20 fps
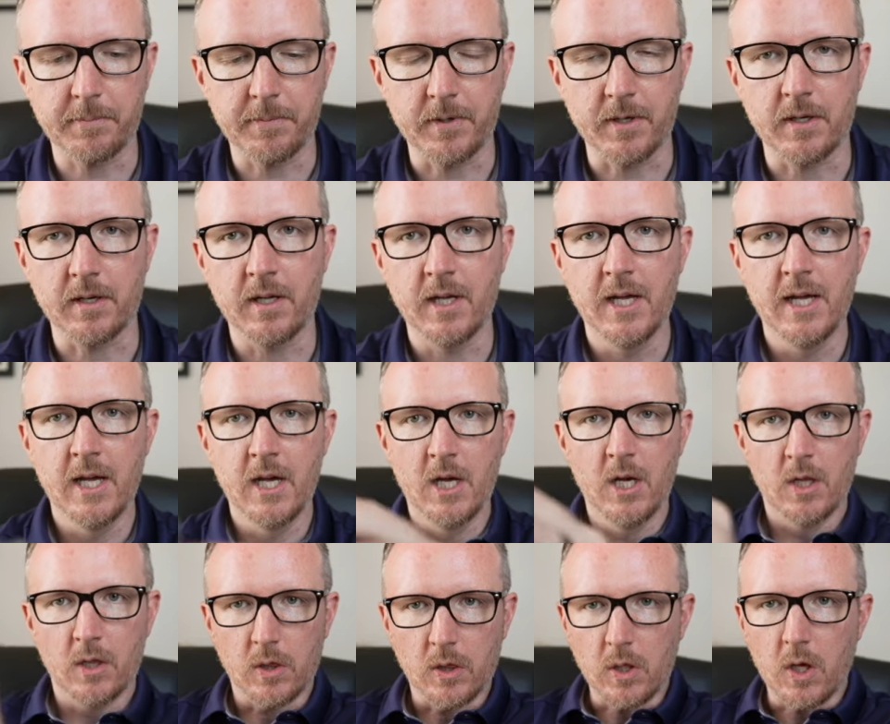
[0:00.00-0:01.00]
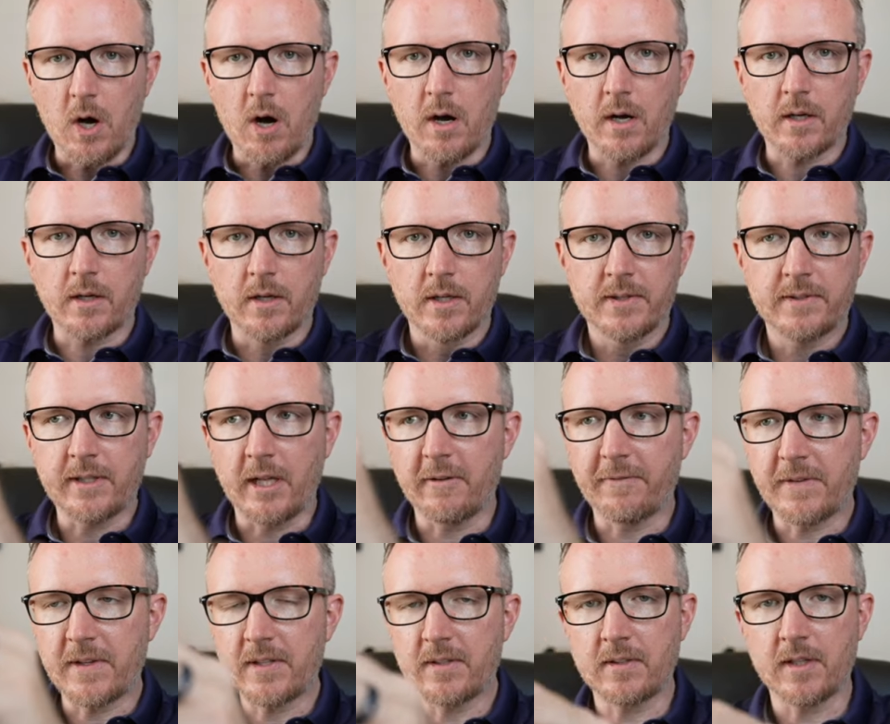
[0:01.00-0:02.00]
to put a long
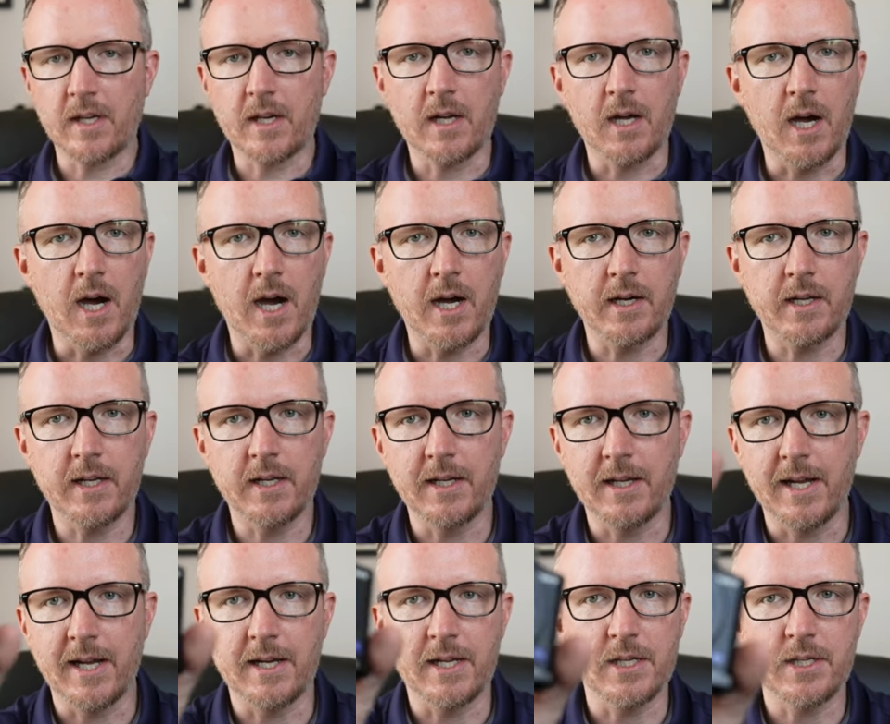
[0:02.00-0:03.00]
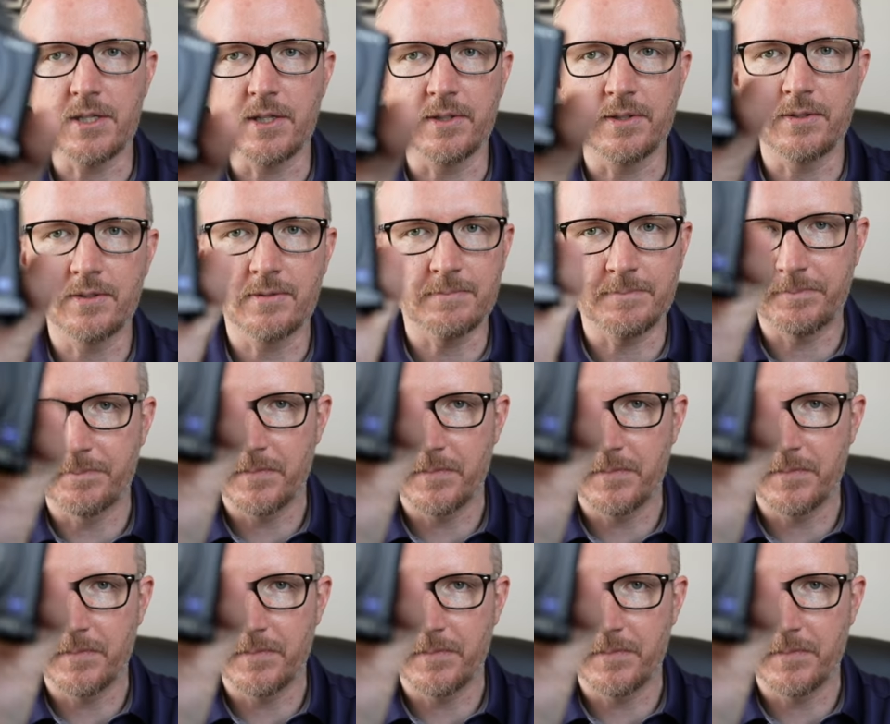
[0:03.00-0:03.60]
selfie stick on it, and it just,